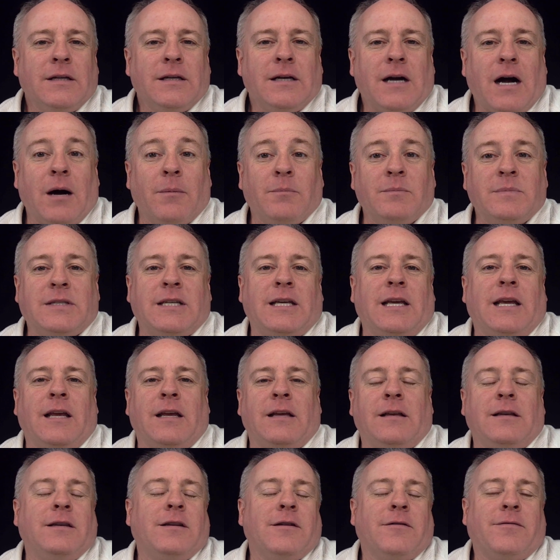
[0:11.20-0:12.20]

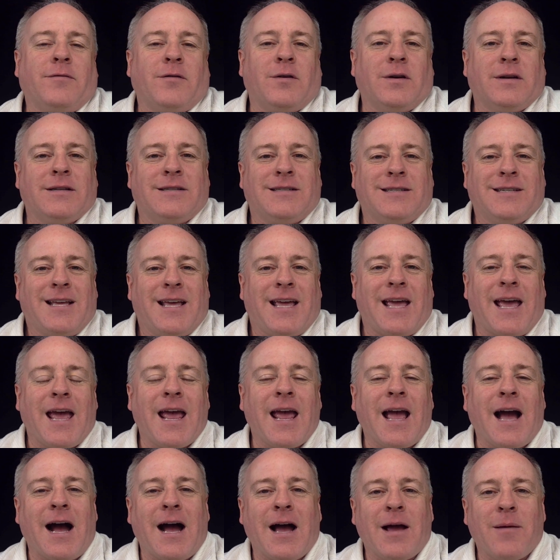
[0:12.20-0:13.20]
umpteen different
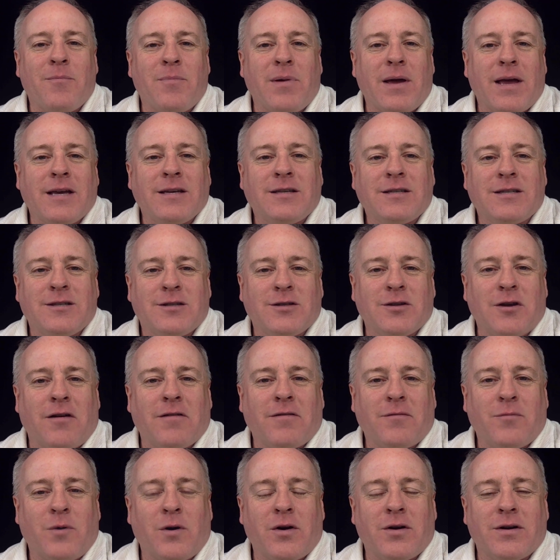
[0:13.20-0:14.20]
AI-based
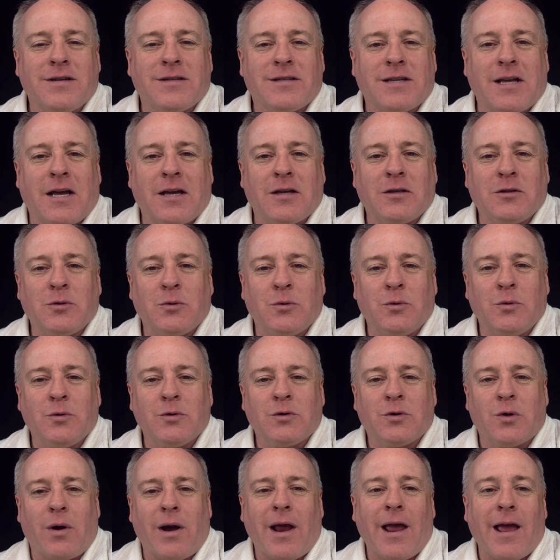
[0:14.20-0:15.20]
software design
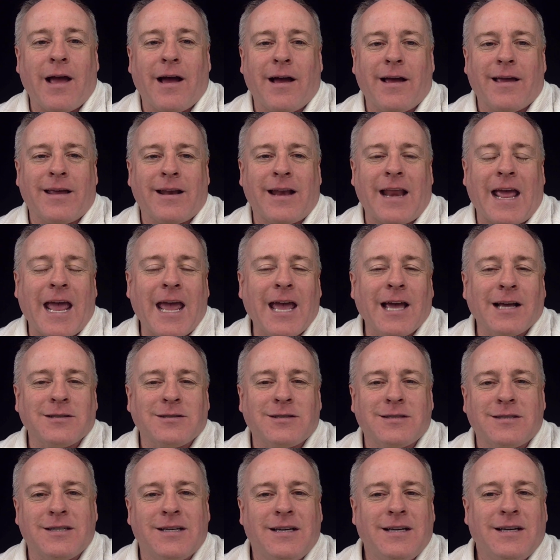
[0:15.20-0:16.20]
tools or
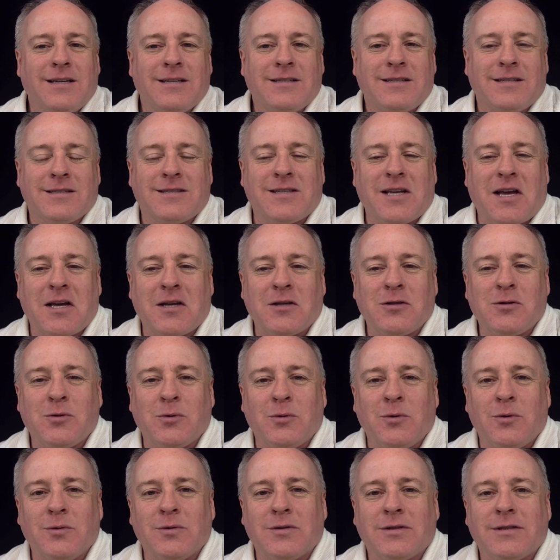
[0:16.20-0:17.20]
AI-enhanced design
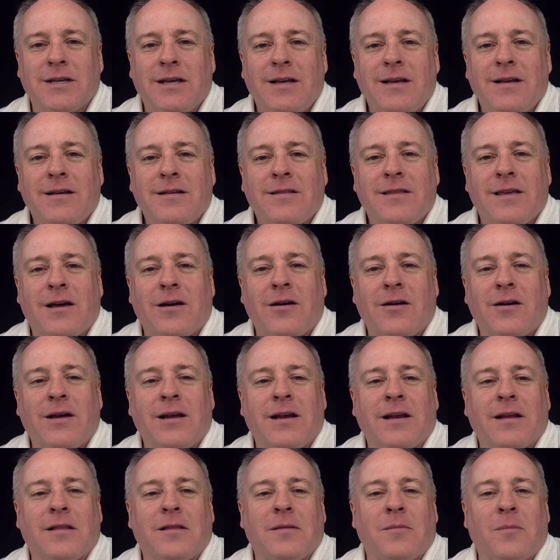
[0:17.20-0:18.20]
tools that are
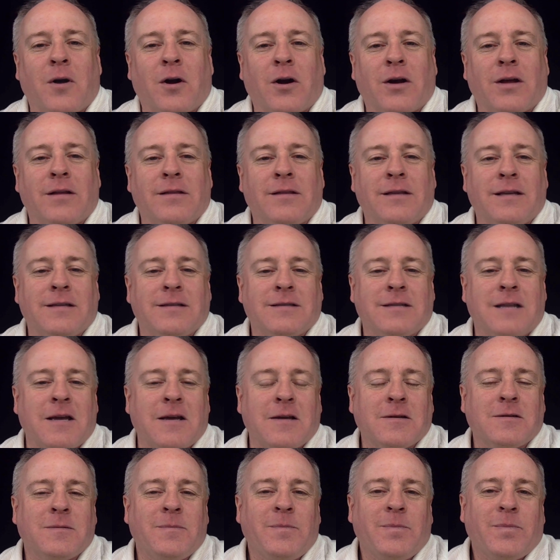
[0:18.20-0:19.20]
hitting the market these
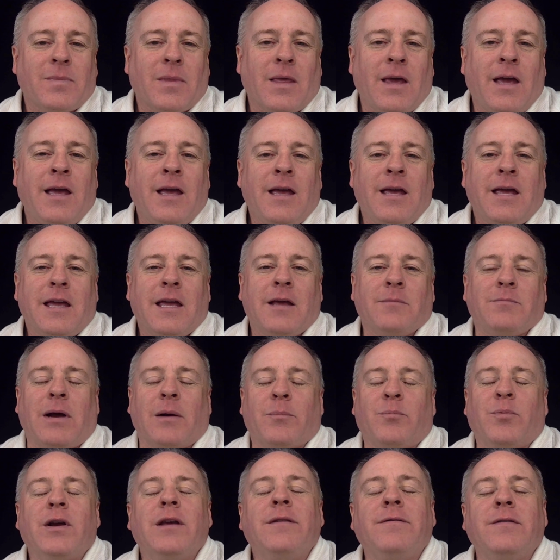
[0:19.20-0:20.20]
days. In my
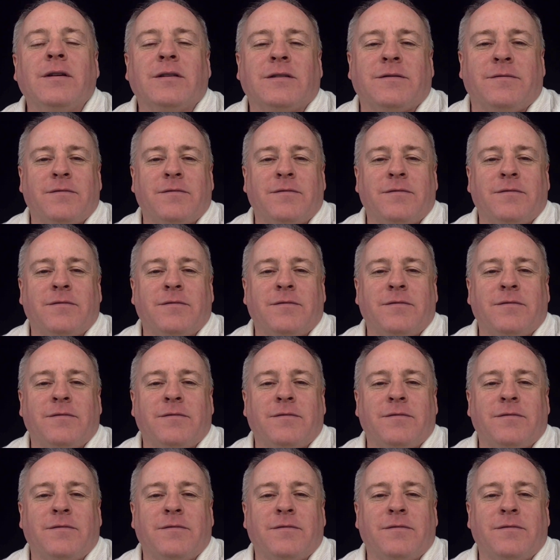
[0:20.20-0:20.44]
previous